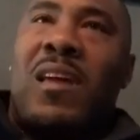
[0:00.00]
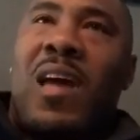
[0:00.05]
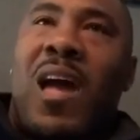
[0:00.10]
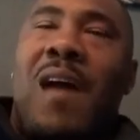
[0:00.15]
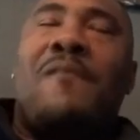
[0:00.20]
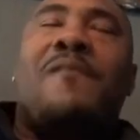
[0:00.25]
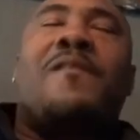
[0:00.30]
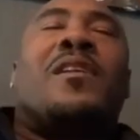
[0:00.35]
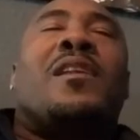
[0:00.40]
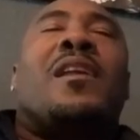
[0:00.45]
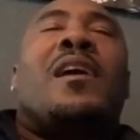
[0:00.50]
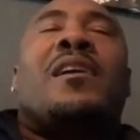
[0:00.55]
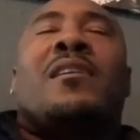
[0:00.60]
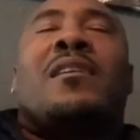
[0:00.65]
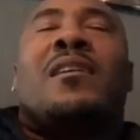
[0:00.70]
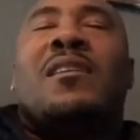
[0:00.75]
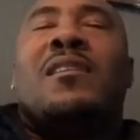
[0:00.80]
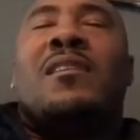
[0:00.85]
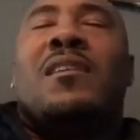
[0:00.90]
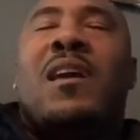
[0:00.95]
I feel like
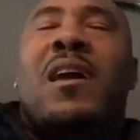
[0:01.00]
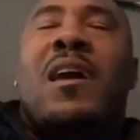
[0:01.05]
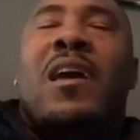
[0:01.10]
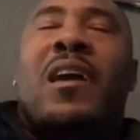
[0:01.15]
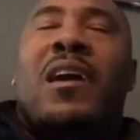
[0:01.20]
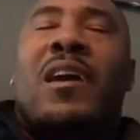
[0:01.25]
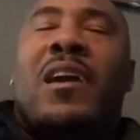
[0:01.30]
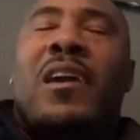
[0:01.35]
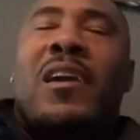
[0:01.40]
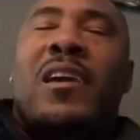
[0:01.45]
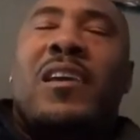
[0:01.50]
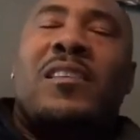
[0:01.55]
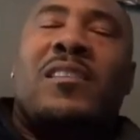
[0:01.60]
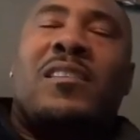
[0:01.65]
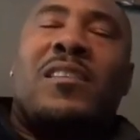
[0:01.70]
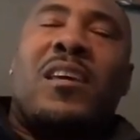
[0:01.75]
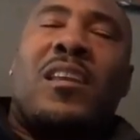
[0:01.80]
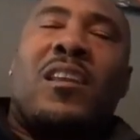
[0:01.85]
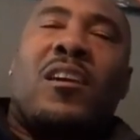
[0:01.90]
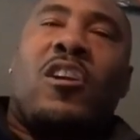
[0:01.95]
he
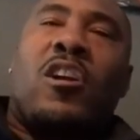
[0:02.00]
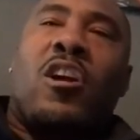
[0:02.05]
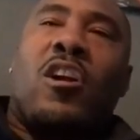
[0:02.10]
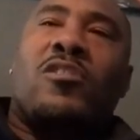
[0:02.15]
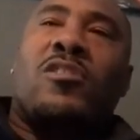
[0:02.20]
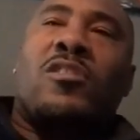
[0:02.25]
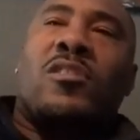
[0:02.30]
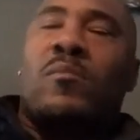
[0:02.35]
set a curse